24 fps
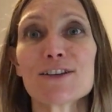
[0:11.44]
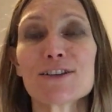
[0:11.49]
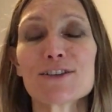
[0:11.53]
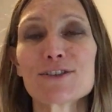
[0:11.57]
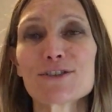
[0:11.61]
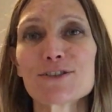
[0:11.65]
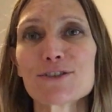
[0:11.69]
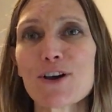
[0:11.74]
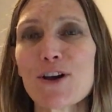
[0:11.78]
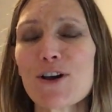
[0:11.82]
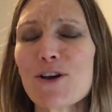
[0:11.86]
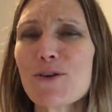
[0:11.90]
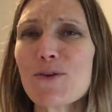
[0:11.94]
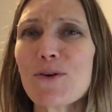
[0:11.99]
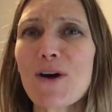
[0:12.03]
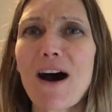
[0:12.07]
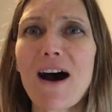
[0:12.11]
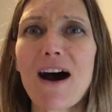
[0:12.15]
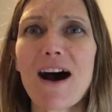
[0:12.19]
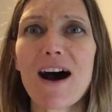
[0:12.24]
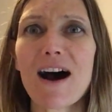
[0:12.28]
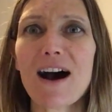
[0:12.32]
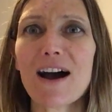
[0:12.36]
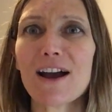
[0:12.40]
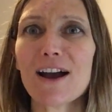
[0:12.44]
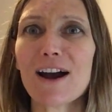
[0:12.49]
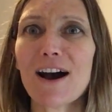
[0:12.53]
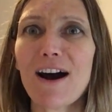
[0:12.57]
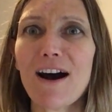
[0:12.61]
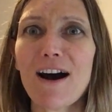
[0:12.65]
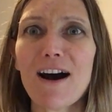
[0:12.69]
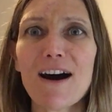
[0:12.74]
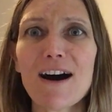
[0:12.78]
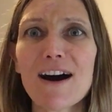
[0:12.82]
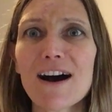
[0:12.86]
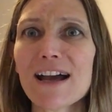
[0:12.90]
So
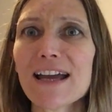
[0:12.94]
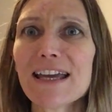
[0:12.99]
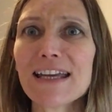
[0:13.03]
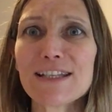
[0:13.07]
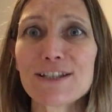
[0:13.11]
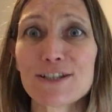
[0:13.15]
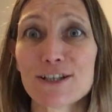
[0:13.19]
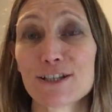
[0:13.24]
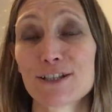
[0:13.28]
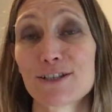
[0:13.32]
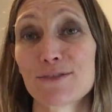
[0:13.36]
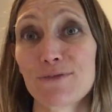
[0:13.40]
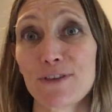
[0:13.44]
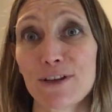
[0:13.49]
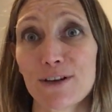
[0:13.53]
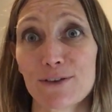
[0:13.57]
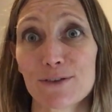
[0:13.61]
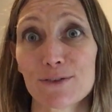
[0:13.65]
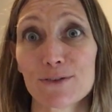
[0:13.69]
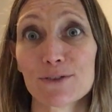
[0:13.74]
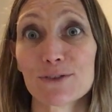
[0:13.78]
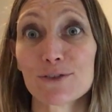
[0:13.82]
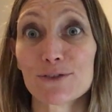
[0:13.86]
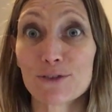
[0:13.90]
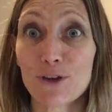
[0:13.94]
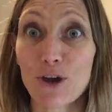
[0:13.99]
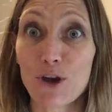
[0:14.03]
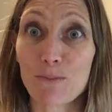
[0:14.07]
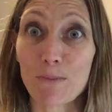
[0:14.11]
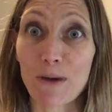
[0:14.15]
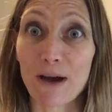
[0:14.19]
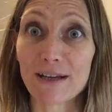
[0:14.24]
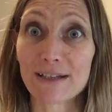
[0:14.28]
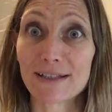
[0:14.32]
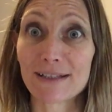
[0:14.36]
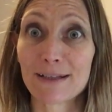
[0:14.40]
I just feel so
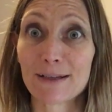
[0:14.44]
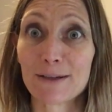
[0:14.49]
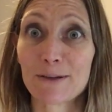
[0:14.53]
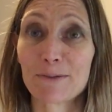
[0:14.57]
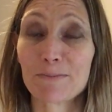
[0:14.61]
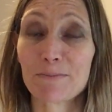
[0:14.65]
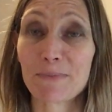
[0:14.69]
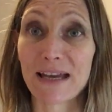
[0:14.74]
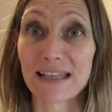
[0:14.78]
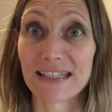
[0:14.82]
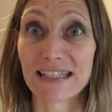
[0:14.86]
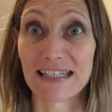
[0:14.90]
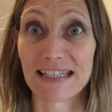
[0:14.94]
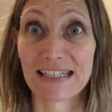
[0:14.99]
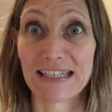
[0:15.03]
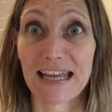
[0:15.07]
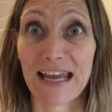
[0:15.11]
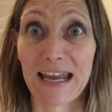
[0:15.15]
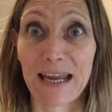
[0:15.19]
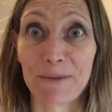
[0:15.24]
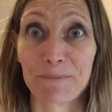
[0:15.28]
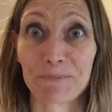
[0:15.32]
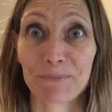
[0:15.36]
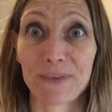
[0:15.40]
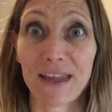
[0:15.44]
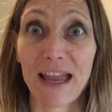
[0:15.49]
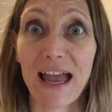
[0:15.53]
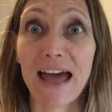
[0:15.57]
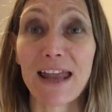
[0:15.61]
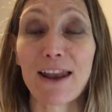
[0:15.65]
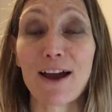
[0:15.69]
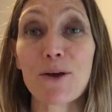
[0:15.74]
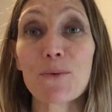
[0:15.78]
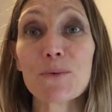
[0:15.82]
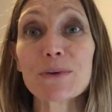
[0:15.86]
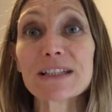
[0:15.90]
much better today
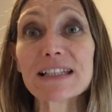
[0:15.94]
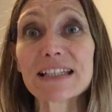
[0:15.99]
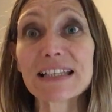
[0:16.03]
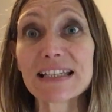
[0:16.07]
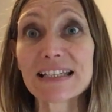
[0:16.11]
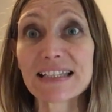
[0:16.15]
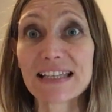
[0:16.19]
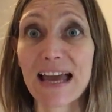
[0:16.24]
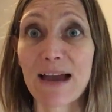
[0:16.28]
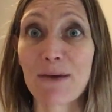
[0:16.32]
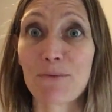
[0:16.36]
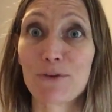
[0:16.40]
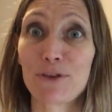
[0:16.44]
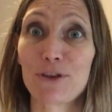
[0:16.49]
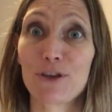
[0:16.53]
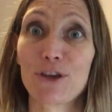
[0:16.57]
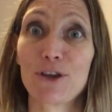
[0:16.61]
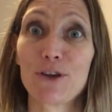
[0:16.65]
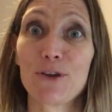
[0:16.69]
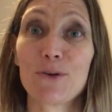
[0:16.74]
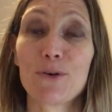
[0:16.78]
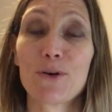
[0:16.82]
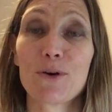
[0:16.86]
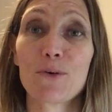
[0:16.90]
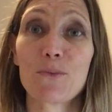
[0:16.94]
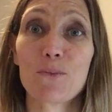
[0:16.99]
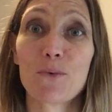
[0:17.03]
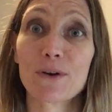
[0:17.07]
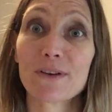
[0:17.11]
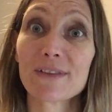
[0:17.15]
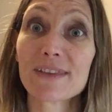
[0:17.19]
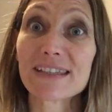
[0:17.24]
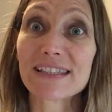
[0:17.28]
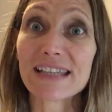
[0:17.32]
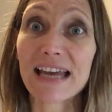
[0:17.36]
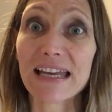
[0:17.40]
and I wanted to share with you
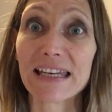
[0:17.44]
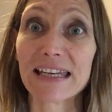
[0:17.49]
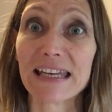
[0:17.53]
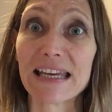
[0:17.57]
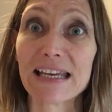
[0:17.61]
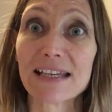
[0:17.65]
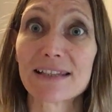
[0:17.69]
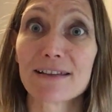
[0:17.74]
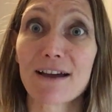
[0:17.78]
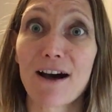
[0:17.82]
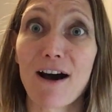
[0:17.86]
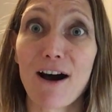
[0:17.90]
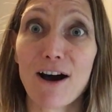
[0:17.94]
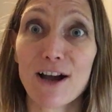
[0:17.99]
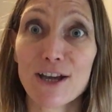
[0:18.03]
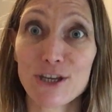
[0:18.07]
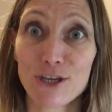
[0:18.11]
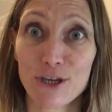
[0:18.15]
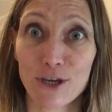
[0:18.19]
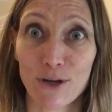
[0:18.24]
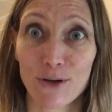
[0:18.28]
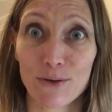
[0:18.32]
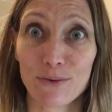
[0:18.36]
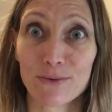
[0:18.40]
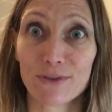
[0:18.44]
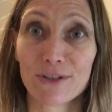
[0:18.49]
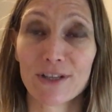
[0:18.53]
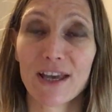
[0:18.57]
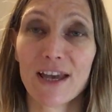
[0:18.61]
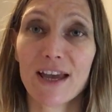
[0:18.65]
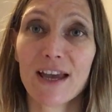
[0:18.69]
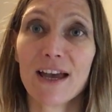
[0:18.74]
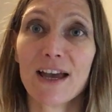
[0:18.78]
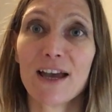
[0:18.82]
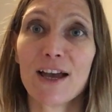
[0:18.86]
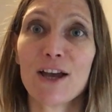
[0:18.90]
one of the techniques I use
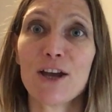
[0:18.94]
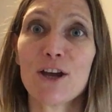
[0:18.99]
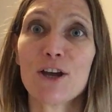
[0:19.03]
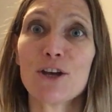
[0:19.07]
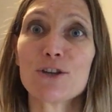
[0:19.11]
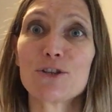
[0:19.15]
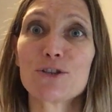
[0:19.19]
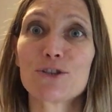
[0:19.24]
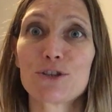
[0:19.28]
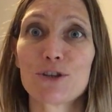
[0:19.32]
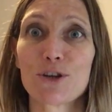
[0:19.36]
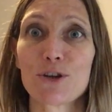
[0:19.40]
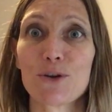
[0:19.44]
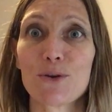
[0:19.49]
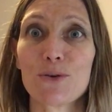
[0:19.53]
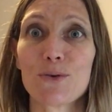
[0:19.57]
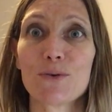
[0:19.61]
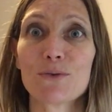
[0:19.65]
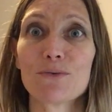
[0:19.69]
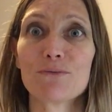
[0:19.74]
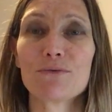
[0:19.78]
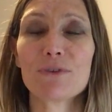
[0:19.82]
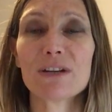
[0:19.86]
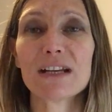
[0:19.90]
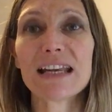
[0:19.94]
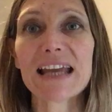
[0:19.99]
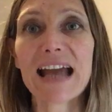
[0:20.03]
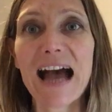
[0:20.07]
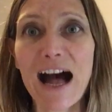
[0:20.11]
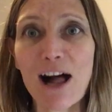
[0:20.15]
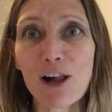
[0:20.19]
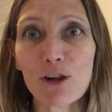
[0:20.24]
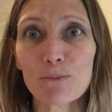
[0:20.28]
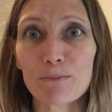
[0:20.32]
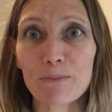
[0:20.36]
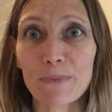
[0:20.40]
to really
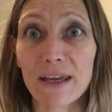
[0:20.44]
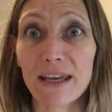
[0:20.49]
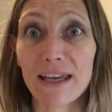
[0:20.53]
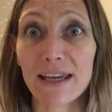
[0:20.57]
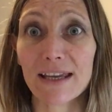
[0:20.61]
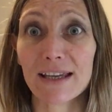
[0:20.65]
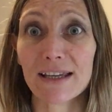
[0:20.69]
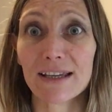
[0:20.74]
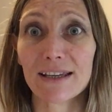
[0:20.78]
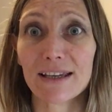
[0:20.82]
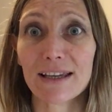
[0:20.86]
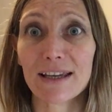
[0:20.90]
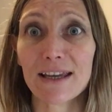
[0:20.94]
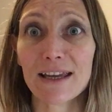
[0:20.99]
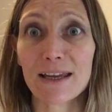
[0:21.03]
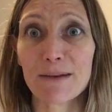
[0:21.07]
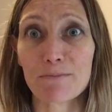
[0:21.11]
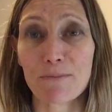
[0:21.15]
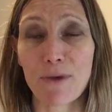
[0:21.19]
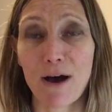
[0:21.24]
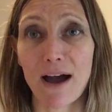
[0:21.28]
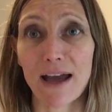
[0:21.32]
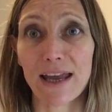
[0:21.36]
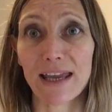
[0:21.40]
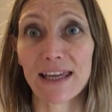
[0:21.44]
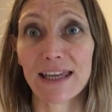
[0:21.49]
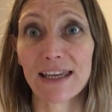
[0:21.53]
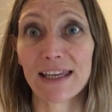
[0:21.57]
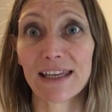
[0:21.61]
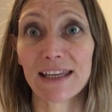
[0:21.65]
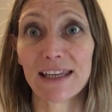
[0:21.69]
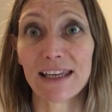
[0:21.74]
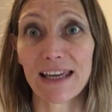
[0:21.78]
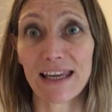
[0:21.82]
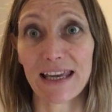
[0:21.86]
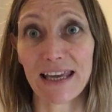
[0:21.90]
help me in my
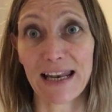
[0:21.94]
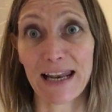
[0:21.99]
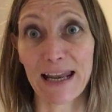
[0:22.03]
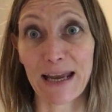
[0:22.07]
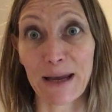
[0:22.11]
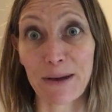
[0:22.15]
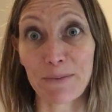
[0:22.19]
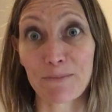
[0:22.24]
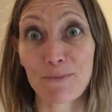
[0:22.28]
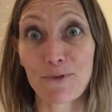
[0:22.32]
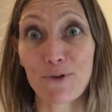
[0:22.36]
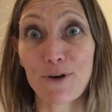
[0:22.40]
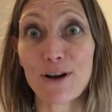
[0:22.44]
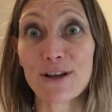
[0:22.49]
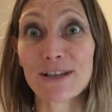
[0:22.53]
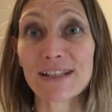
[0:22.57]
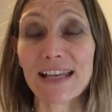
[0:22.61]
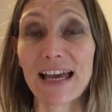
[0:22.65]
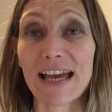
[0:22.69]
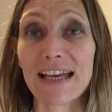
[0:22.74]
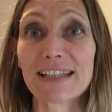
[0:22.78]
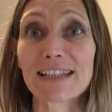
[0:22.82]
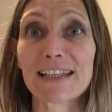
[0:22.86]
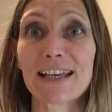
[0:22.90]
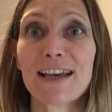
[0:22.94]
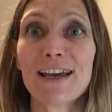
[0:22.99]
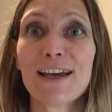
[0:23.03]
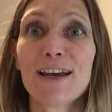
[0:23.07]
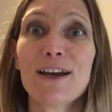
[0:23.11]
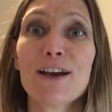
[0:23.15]
healing process.